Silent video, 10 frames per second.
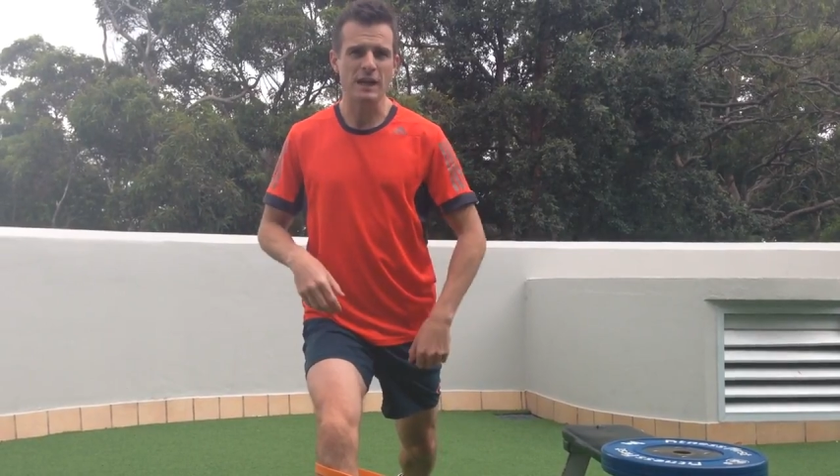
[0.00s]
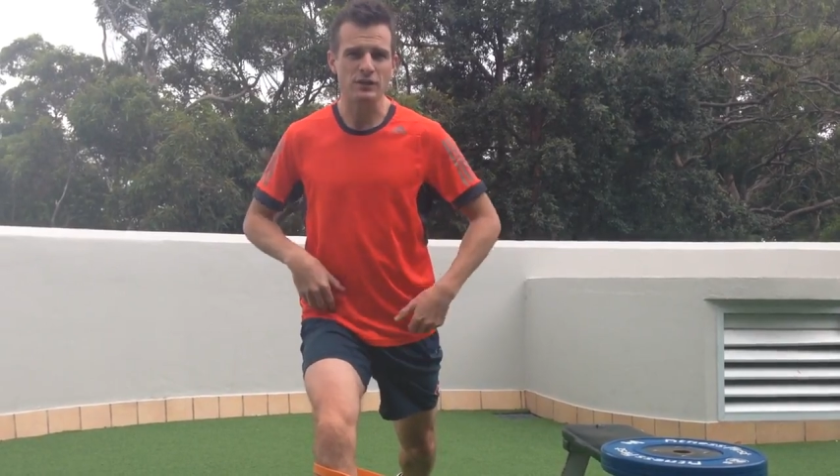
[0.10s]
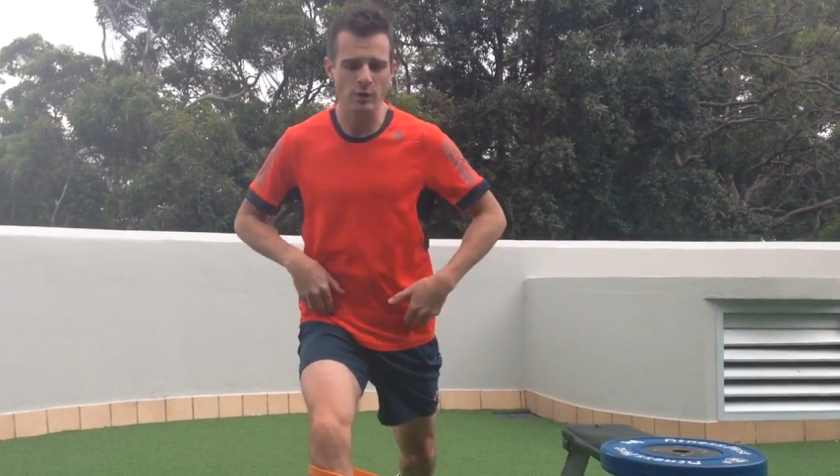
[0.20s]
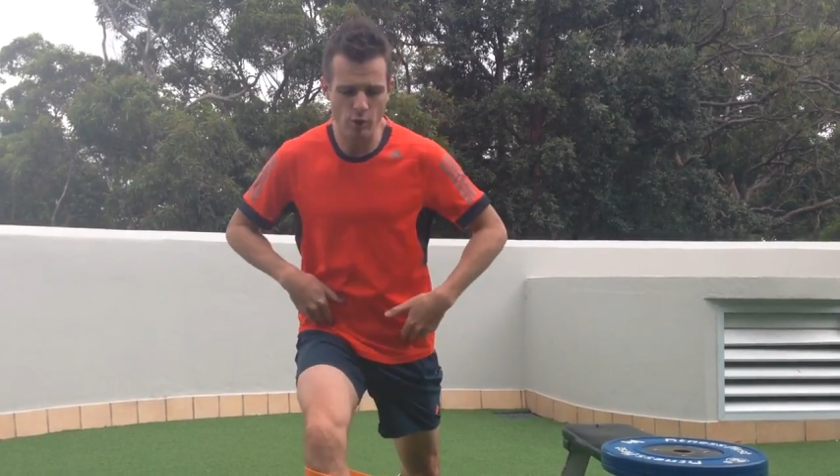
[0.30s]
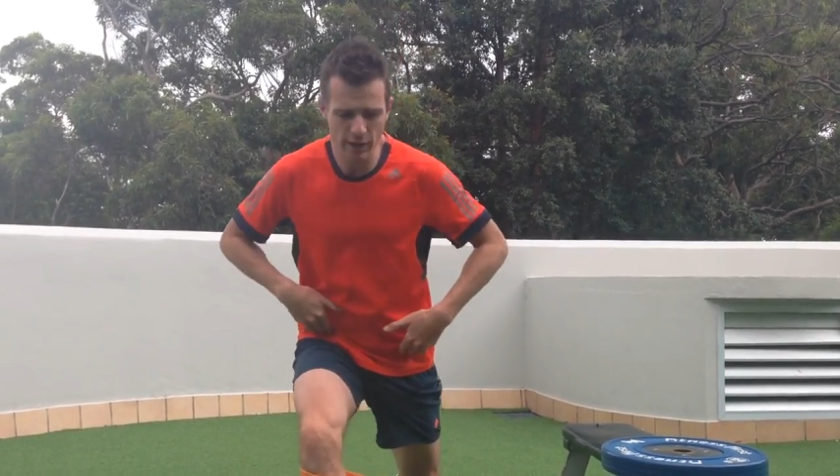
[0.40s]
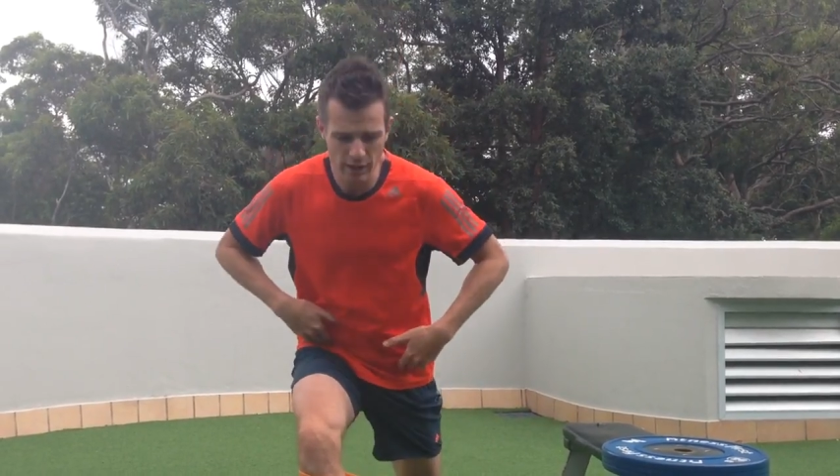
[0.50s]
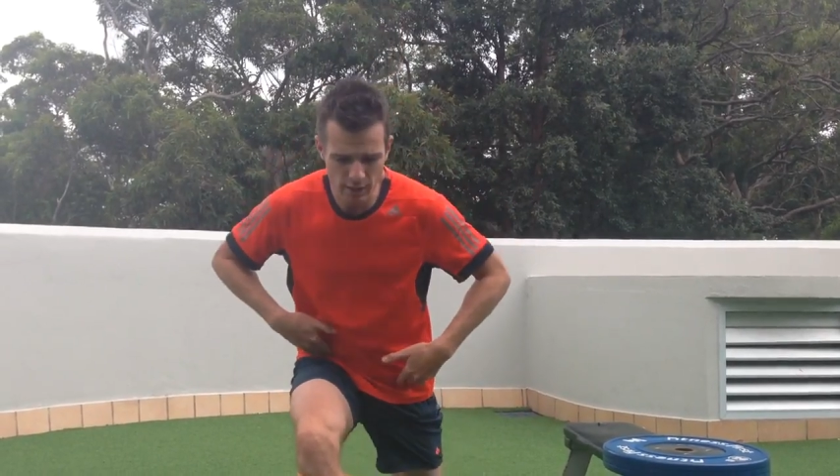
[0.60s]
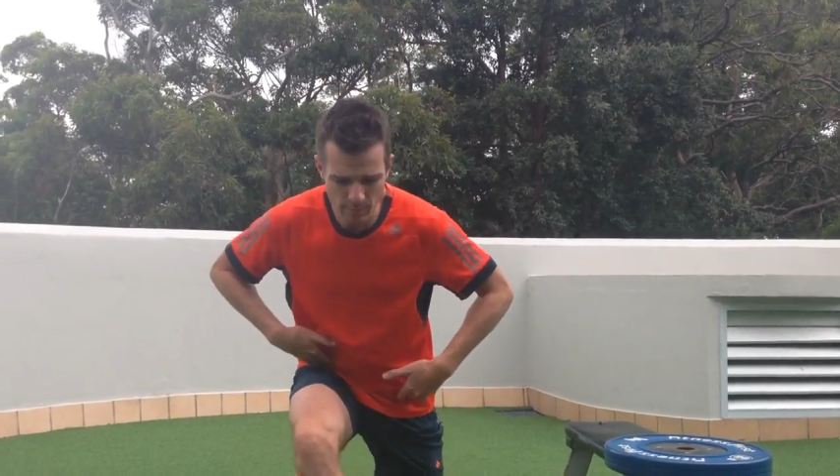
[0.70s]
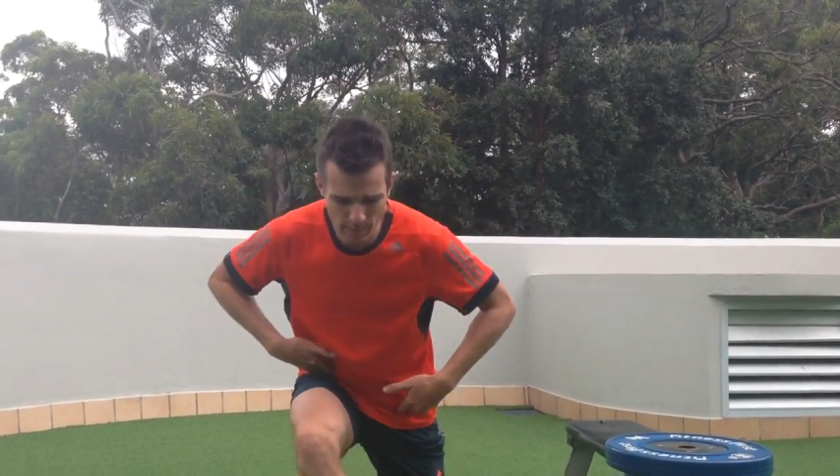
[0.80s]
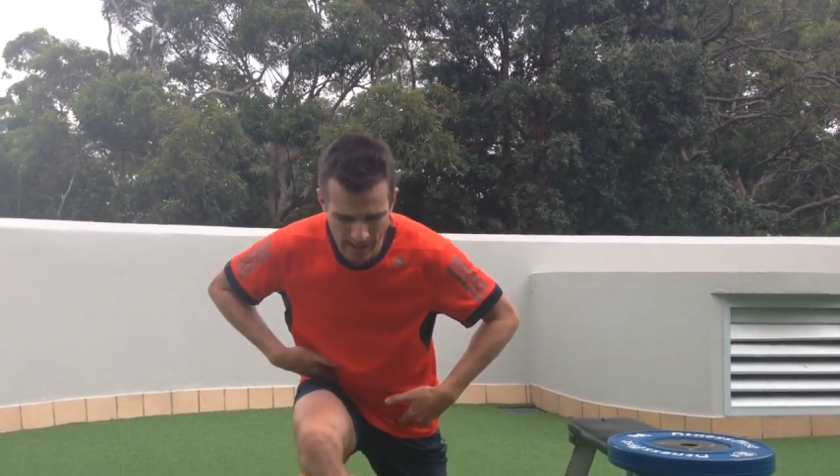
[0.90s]
lunge. So working
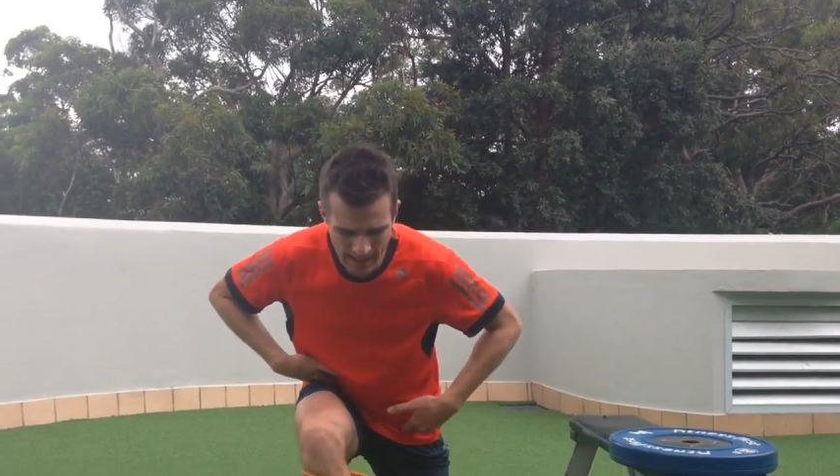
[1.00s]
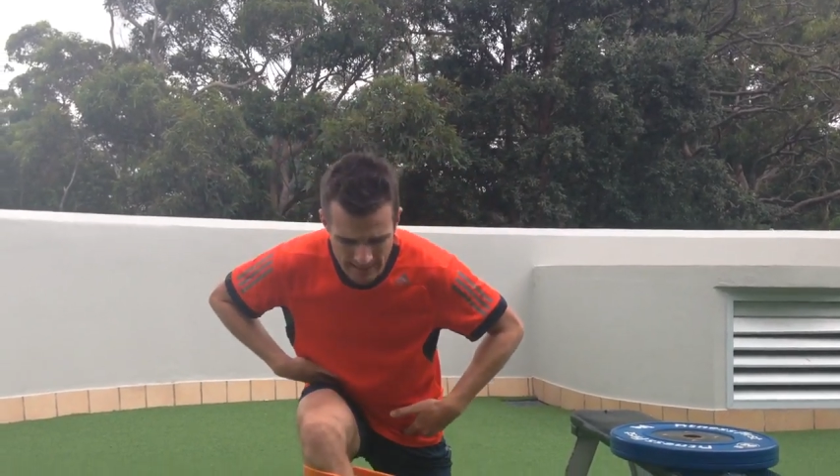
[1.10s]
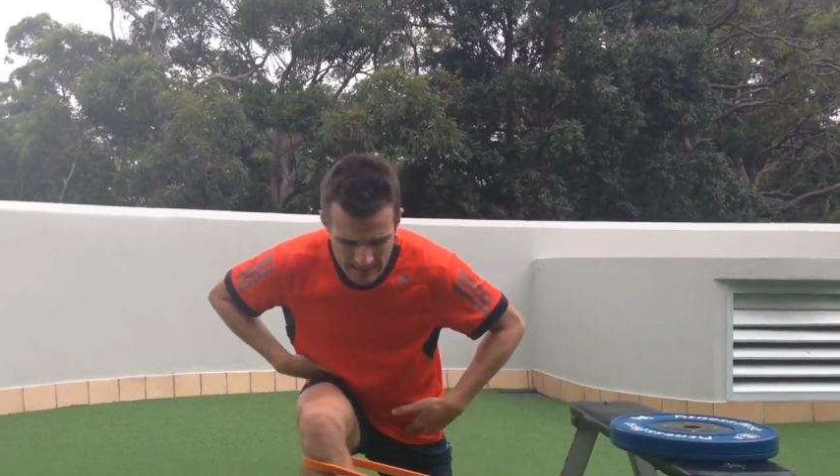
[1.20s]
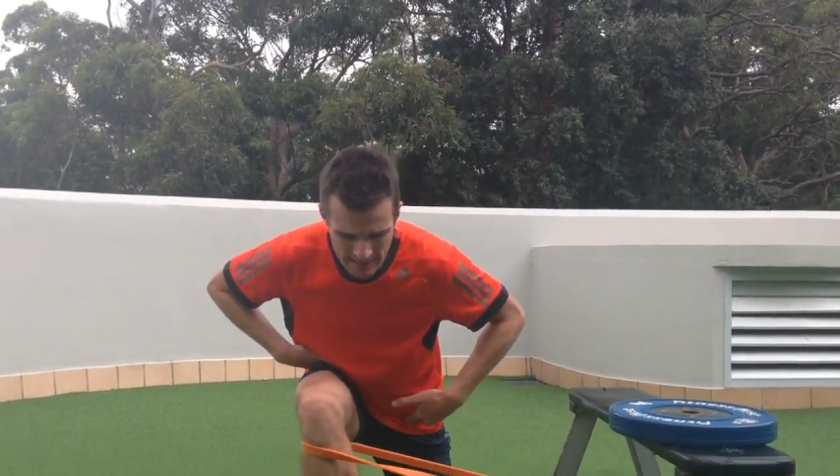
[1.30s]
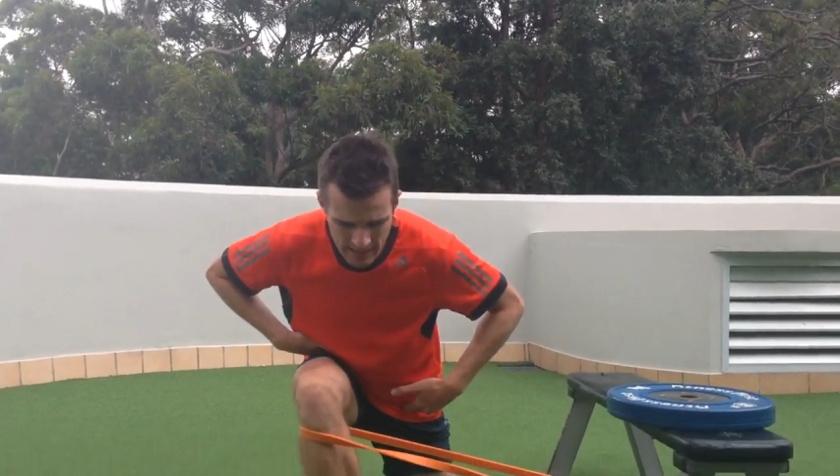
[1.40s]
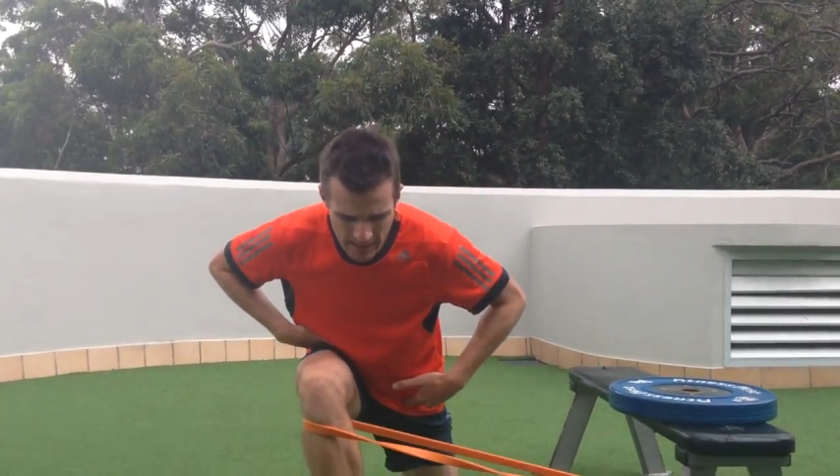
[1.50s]
on the band